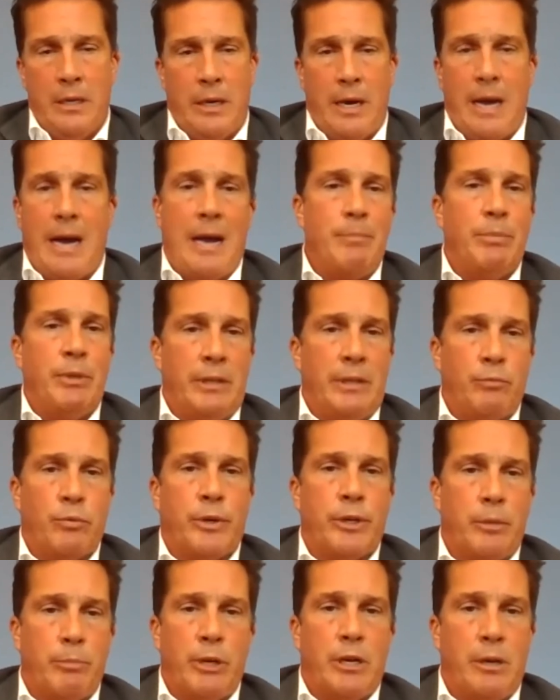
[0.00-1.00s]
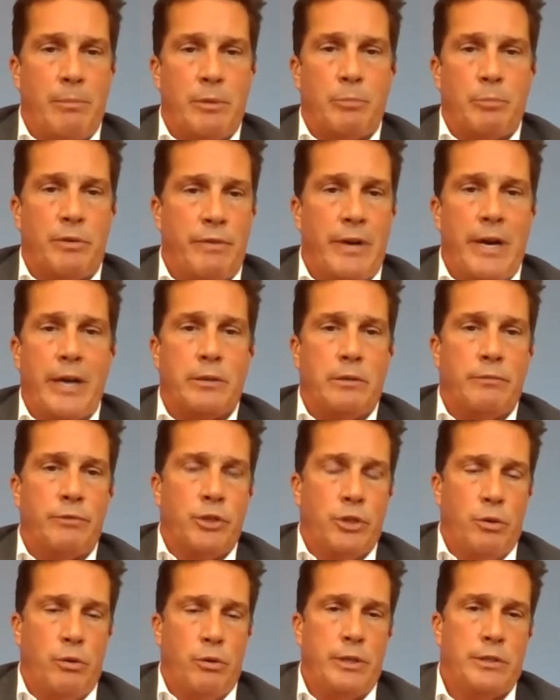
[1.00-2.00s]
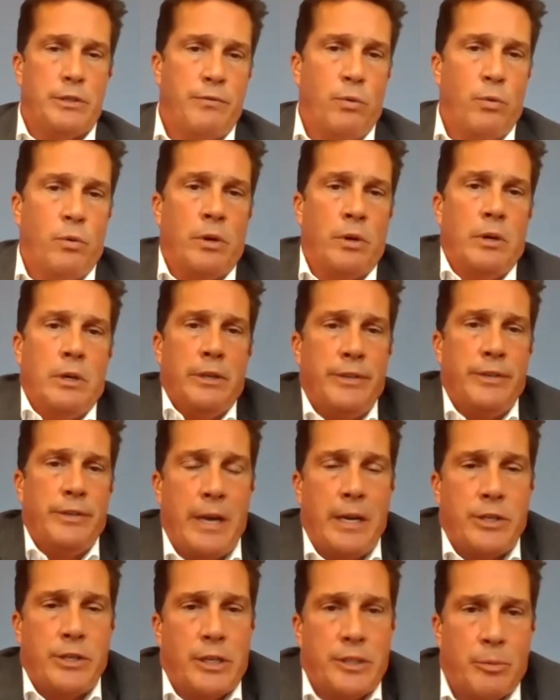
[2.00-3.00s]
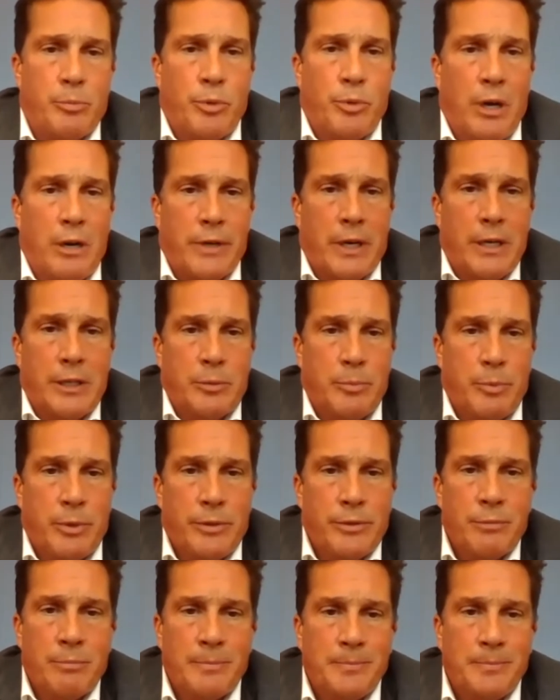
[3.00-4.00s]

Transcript: I believe we're going to become the provider of choice for the NHS and private hospitals.